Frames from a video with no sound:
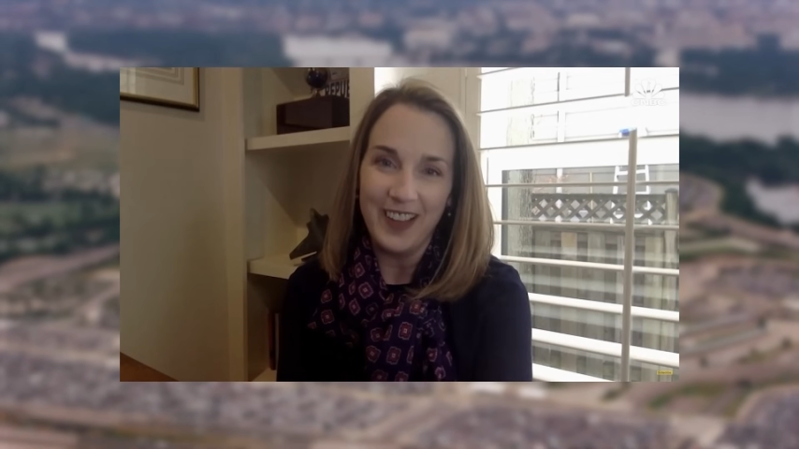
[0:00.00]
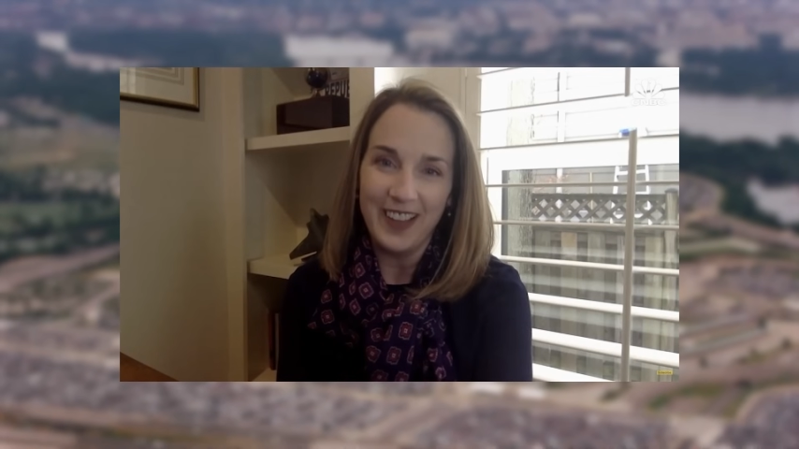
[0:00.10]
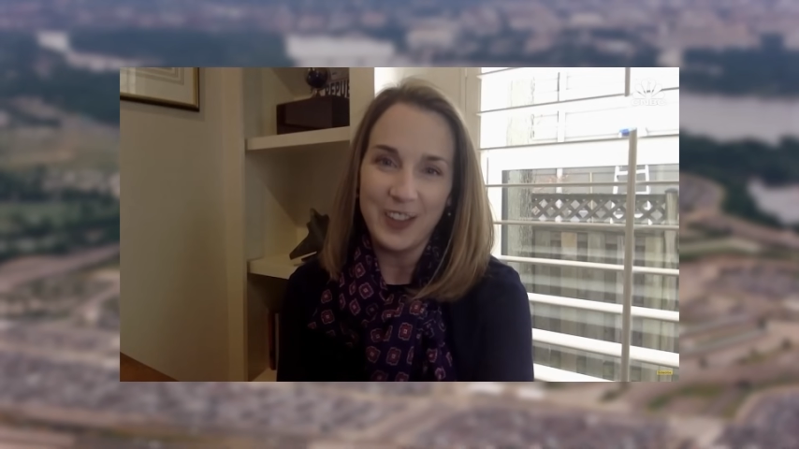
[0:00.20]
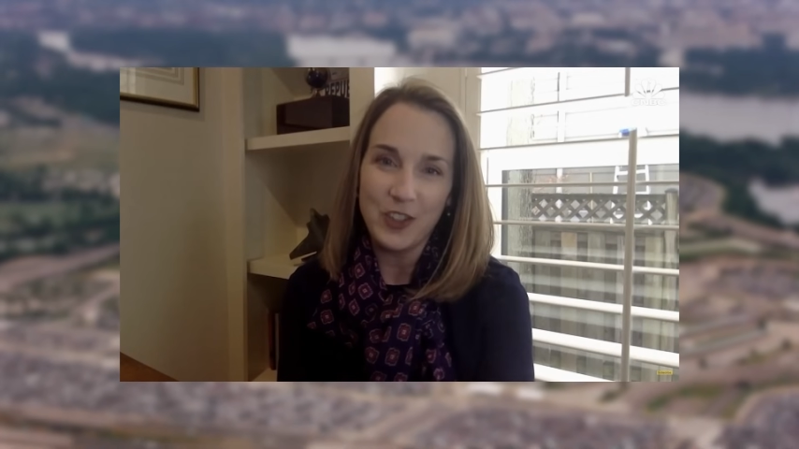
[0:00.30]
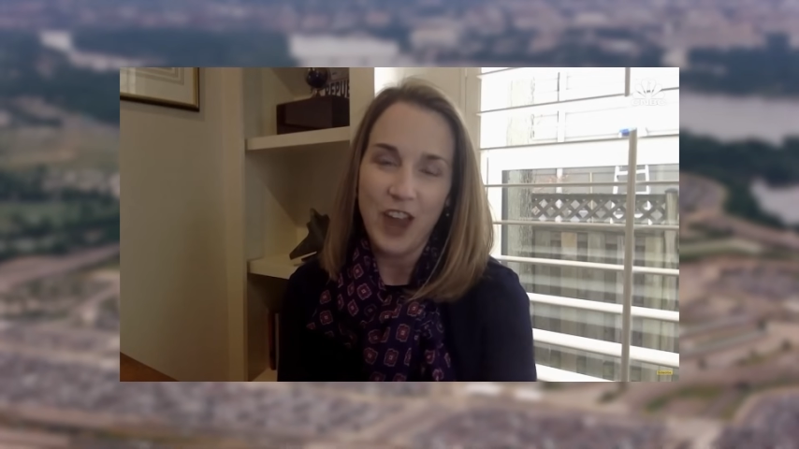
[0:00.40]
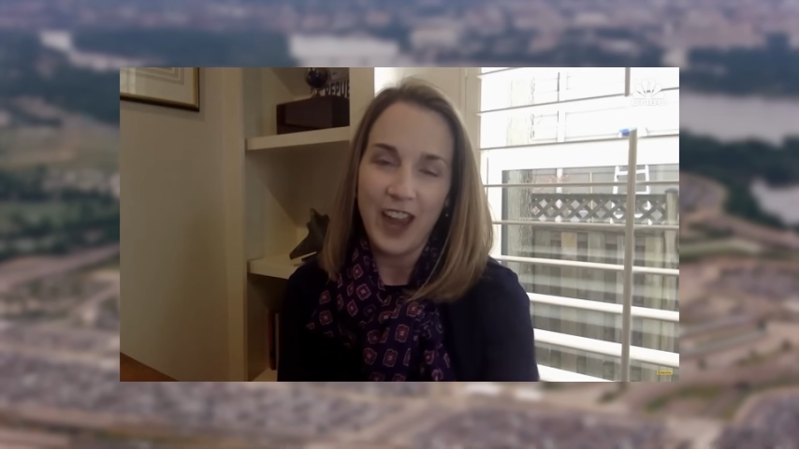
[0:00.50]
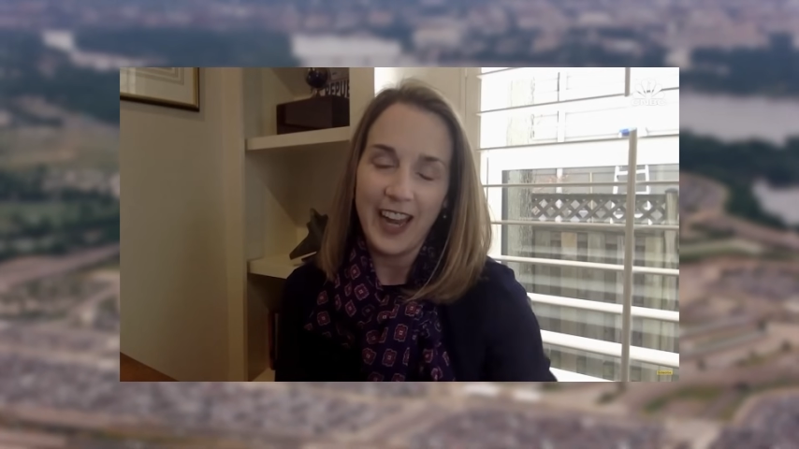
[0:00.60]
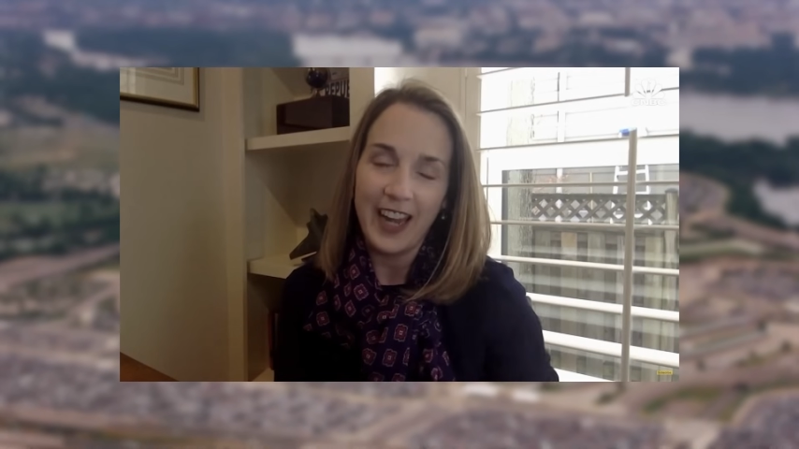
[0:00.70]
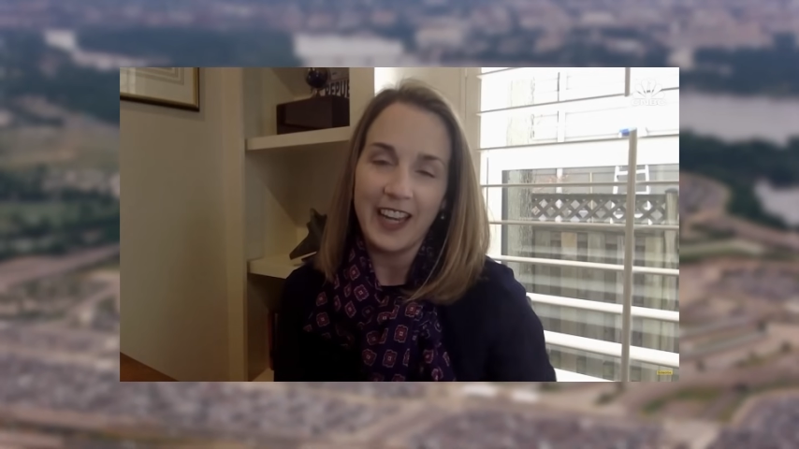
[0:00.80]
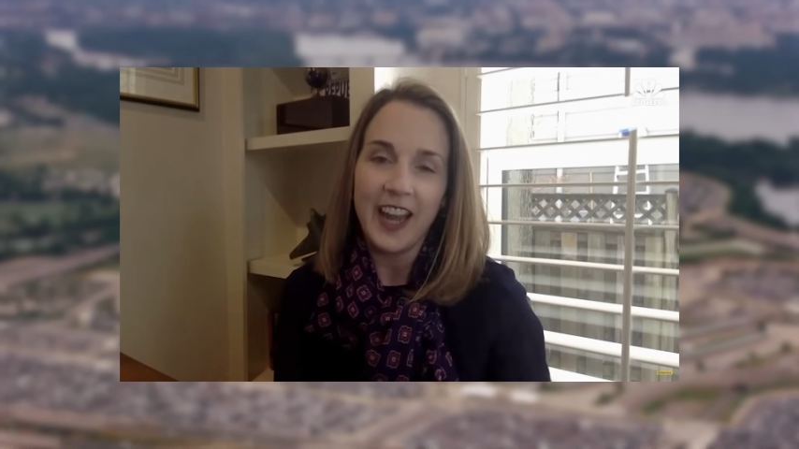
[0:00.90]
is track it
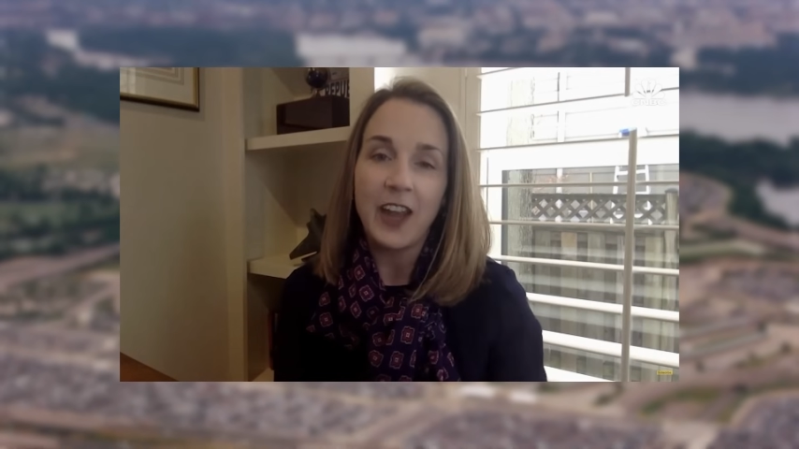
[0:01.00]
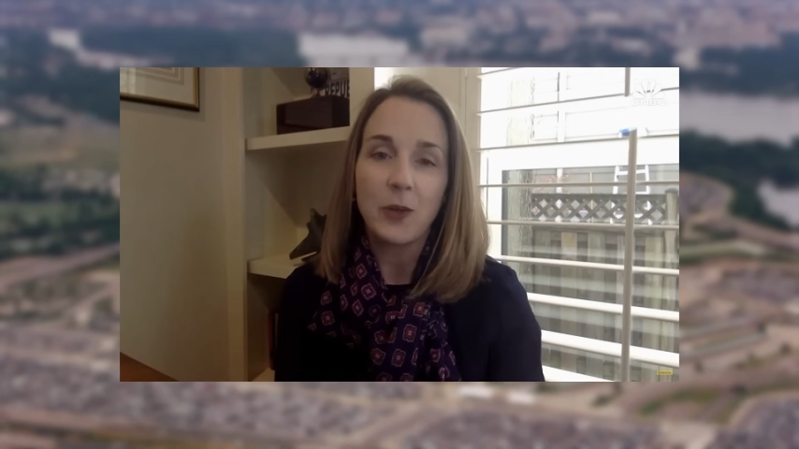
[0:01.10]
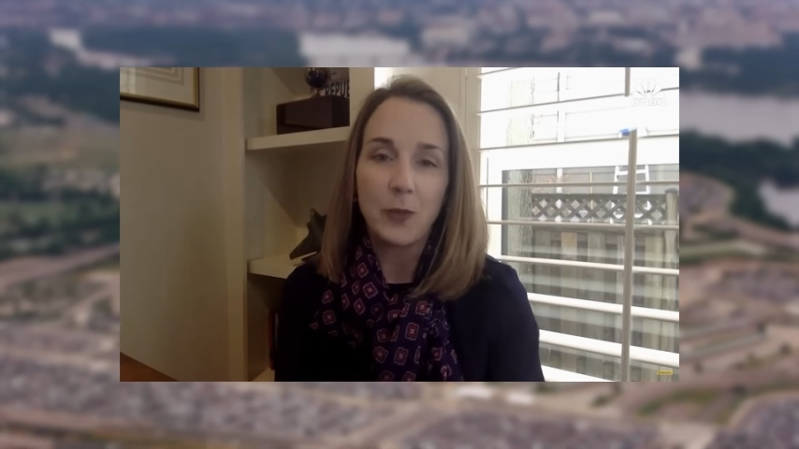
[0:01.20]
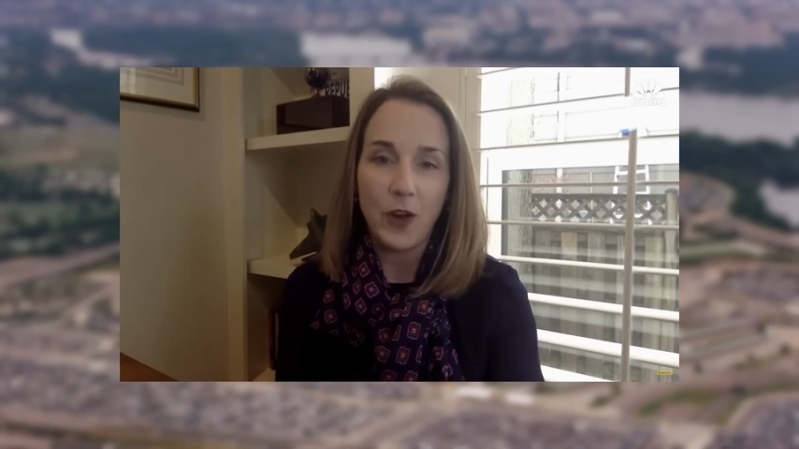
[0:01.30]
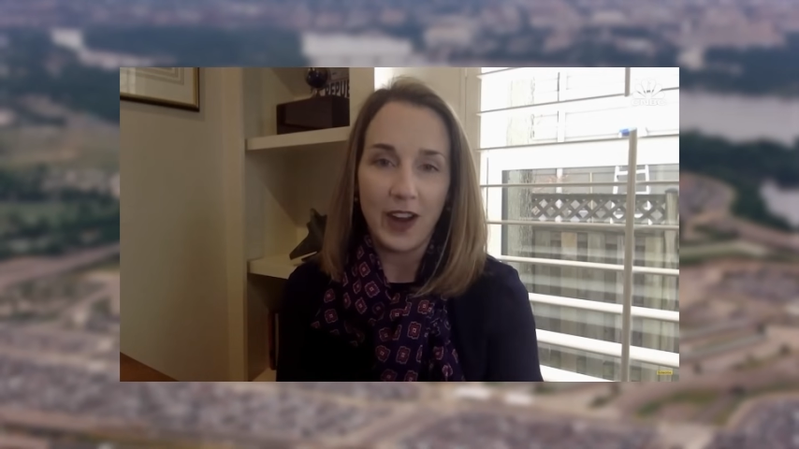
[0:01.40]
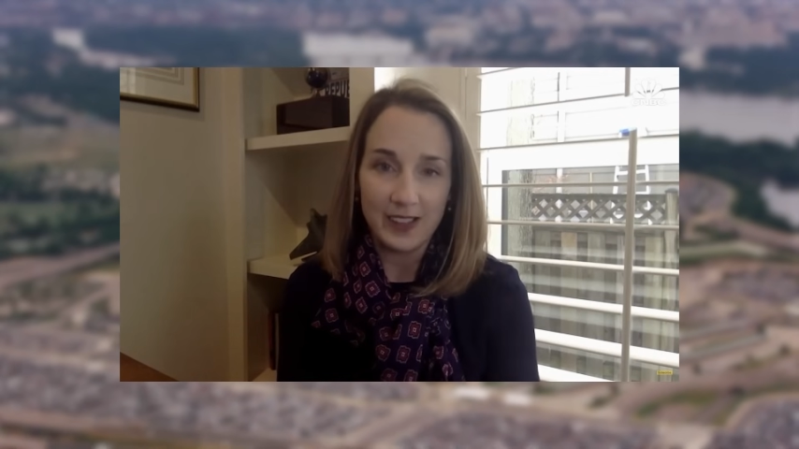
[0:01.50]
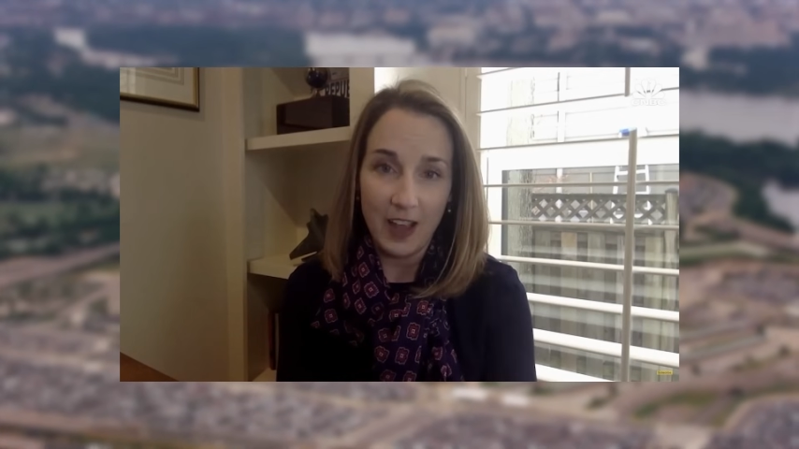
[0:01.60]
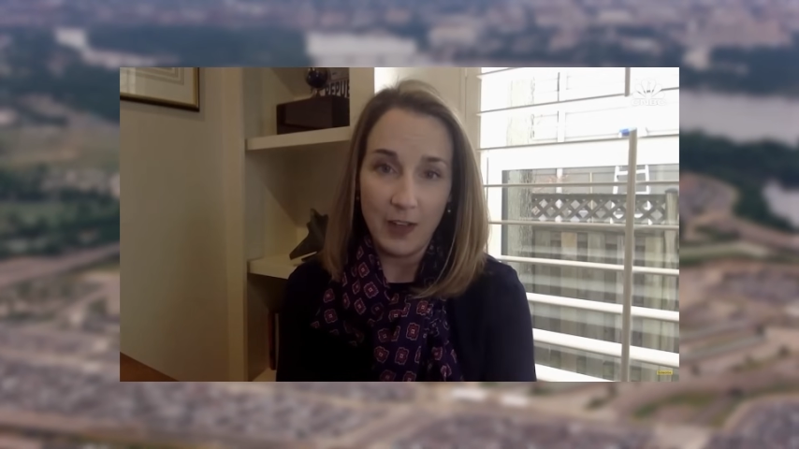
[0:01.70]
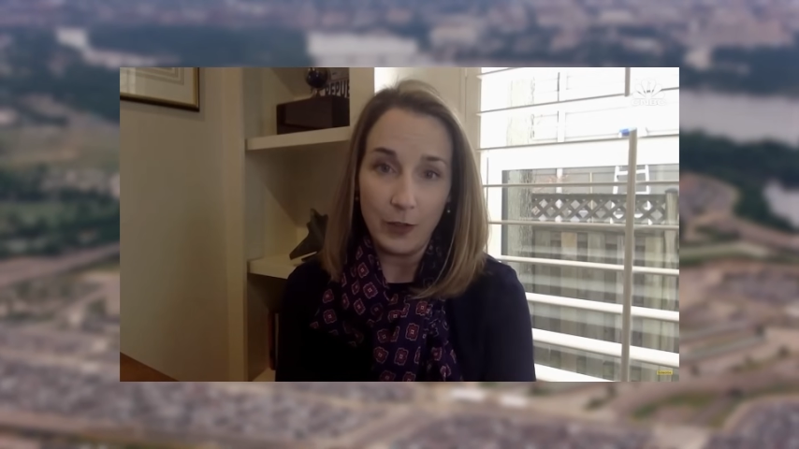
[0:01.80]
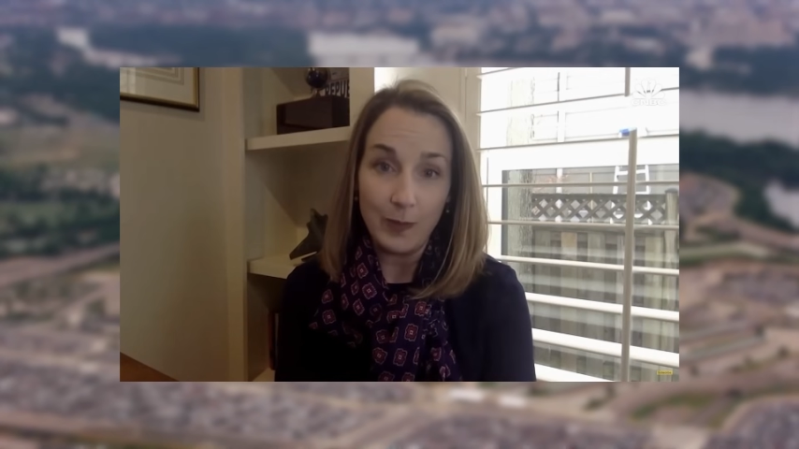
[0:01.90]
at an enterprise
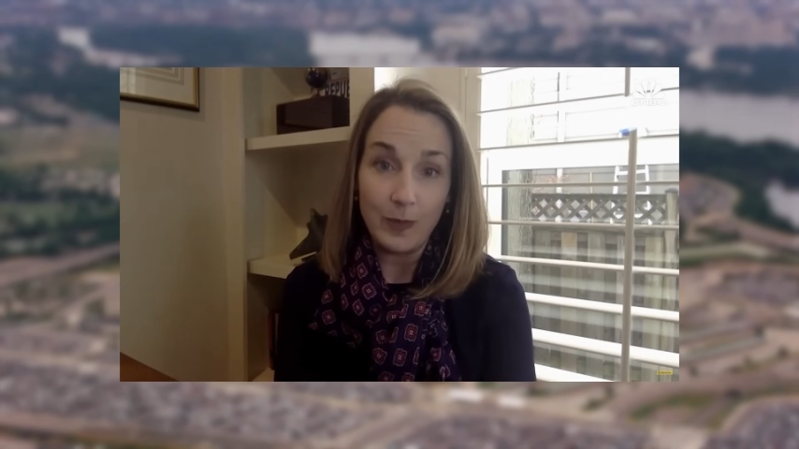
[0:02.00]
level.